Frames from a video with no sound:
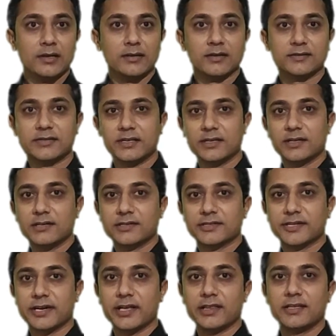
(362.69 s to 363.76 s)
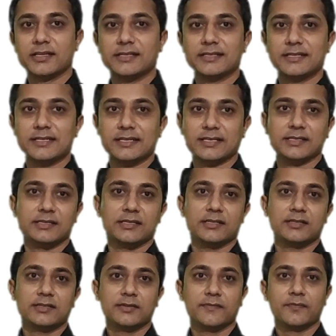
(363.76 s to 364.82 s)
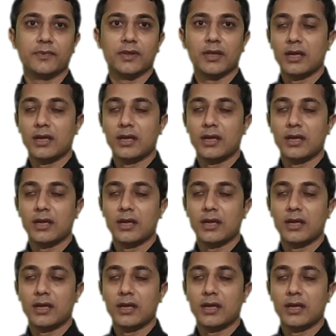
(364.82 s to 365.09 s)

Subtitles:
The signal strength is increases,